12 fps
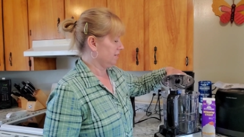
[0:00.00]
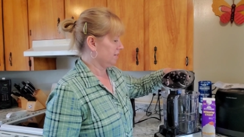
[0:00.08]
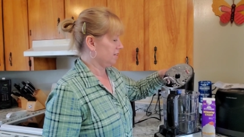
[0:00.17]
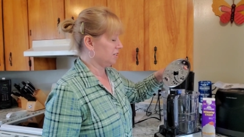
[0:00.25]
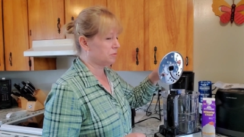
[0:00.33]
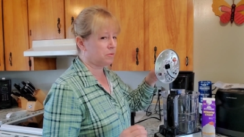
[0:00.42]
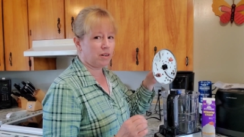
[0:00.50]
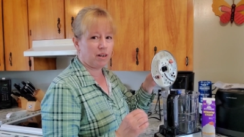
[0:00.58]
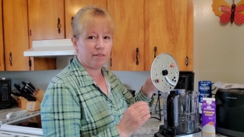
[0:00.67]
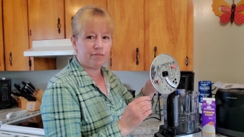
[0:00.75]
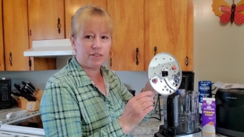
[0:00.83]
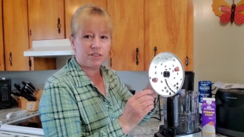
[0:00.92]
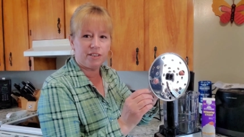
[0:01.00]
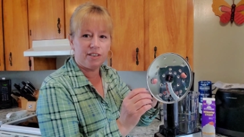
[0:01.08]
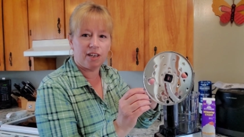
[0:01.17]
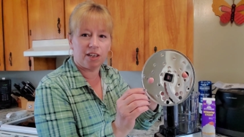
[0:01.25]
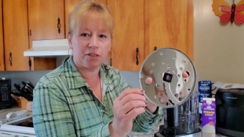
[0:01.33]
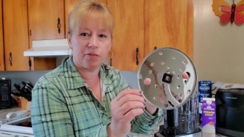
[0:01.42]
because we're obviously
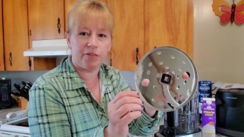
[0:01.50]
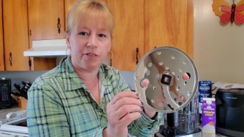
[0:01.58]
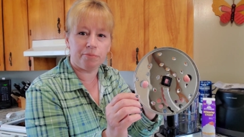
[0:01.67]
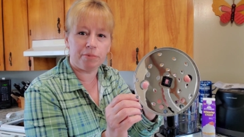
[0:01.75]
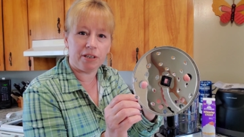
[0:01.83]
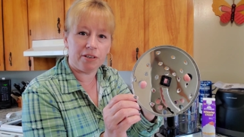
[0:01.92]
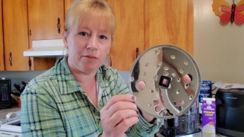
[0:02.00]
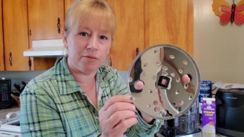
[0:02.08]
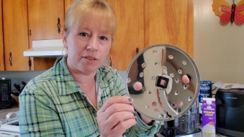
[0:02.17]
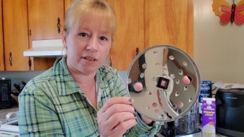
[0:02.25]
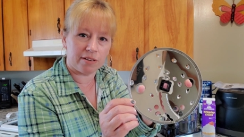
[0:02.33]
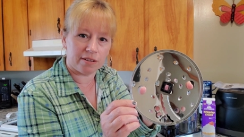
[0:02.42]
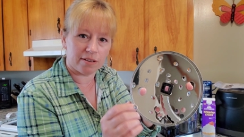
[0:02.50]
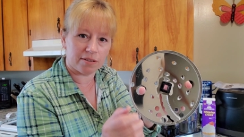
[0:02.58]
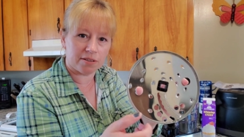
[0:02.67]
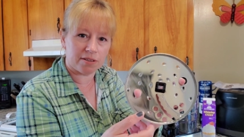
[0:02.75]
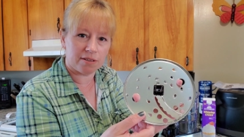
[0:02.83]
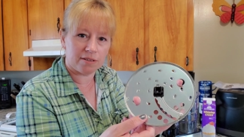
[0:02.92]
not going to be using
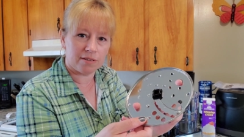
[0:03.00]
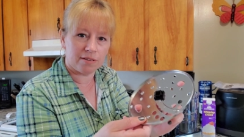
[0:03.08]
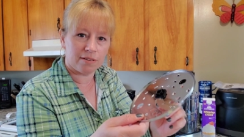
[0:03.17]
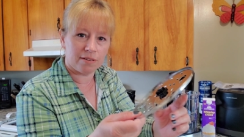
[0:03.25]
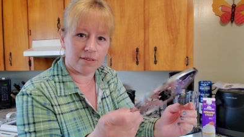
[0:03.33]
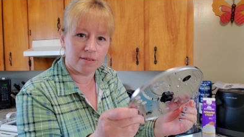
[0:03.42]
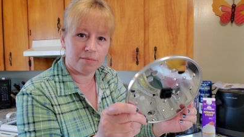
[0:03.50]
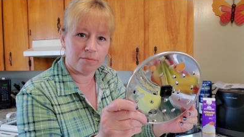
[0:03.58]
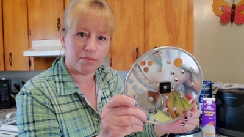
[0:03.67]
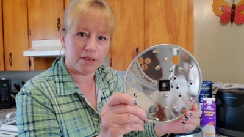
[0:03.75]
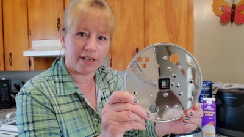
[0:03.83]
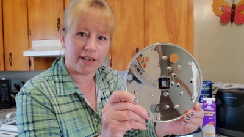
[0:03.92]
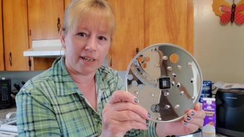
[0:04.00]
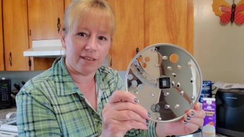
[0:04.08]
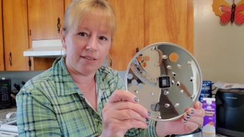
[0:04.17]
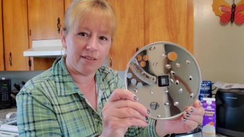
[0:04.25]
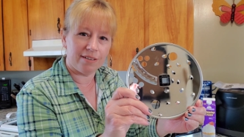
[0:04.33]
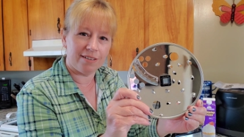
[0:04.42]
this
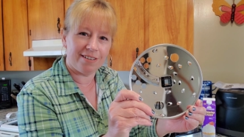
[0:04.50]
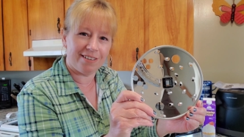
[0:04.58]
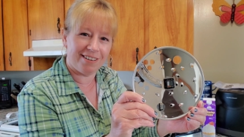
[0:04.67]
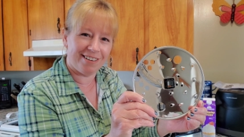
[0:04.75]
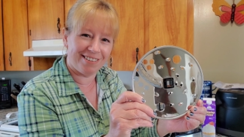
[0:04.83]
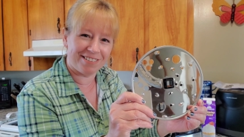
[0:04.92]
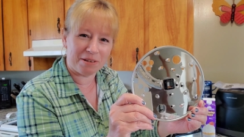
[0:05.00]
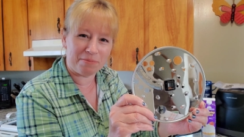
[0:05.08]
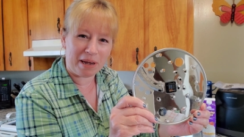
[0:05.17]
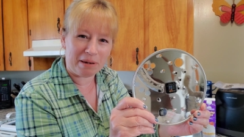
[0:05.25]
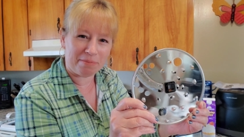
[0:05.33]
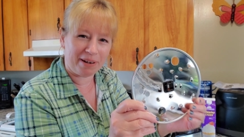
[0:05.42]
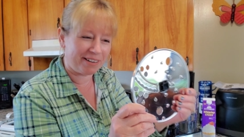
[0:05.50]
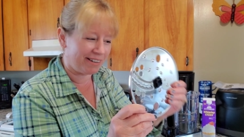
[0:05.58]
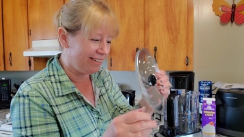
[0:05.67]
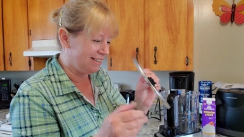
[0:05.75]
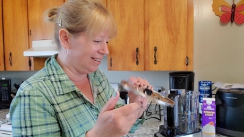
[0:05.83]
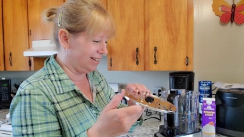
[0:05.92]
blade to make
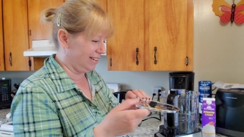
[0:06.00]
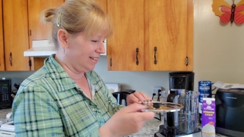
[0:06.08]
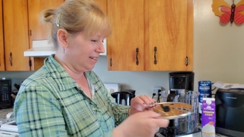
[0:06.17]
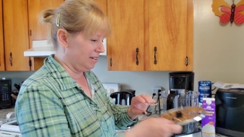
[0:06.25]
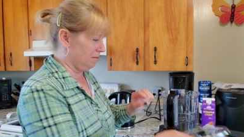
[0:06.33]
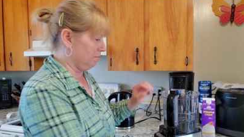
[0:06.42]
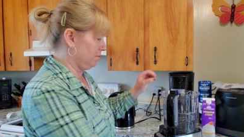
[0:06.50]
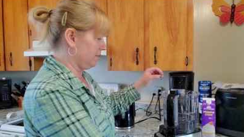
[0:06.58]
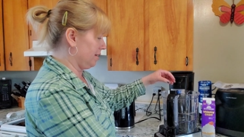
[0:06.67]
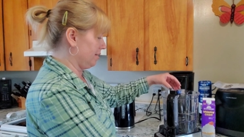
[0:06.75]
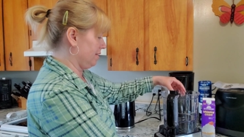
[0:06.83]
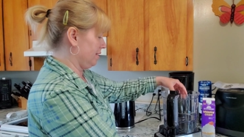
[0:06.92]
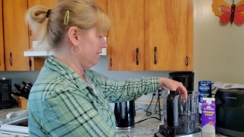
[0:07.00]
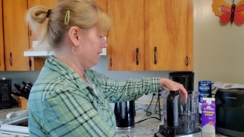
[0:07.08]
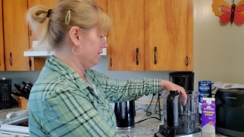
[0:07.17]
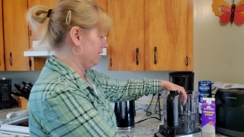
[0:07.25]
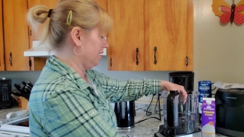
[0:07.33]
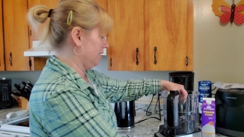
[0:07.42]
butter. But I
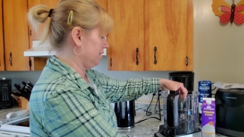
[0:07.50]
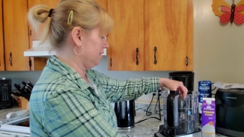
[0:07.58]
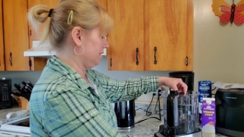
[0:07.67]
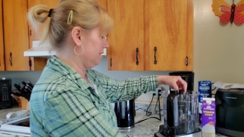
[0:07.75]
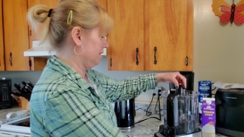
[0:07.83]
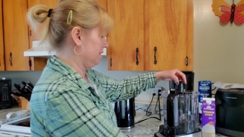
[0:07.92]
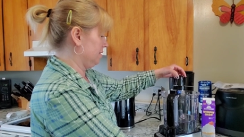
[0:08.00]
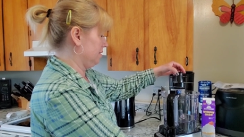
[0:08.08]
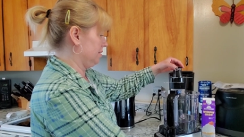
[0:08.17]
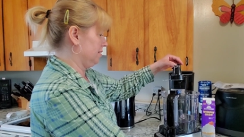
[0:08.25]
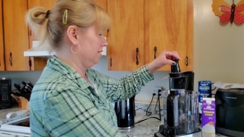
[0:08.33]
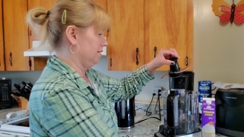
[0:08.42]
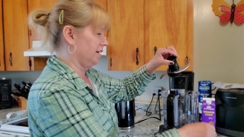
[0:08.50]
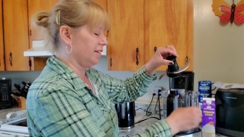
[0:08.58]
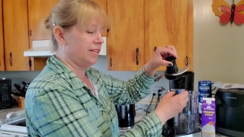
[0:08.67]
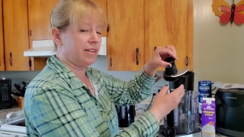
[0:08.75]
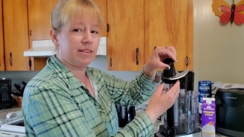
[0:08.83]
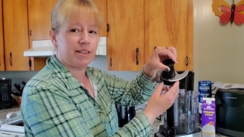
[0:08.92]
think that
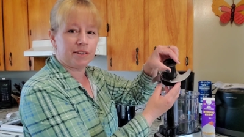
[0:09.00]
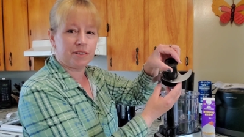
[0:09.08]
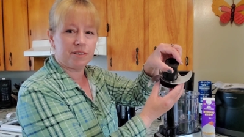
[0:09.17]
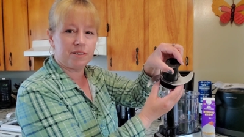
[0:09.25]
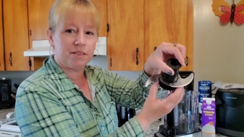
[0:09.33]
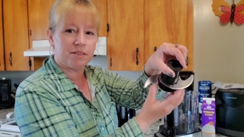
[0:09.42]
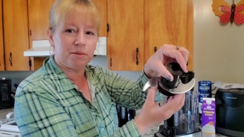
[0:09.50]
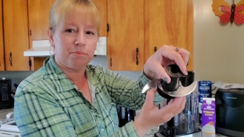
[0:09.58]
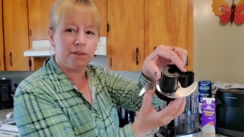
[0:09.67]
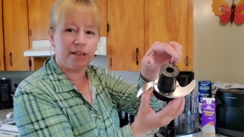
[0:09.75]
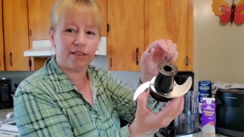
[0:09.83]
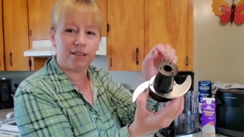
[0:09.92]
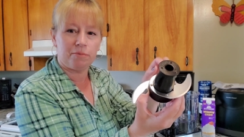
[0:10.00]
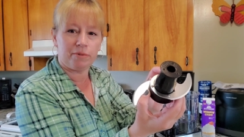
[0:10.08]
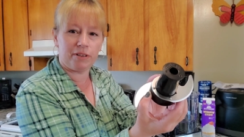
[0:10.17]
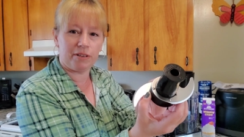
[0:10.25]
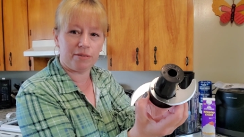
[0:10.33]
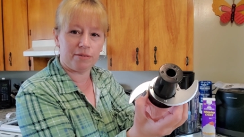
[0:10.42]
this is the blade that we
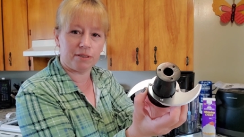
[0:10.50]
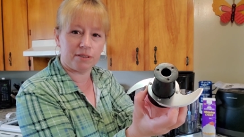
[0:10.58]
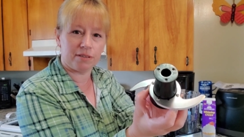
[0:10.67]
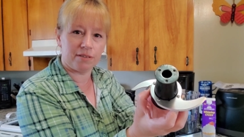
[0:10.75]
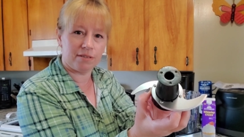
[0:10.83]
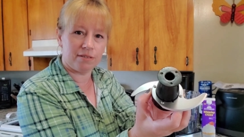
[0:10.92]
use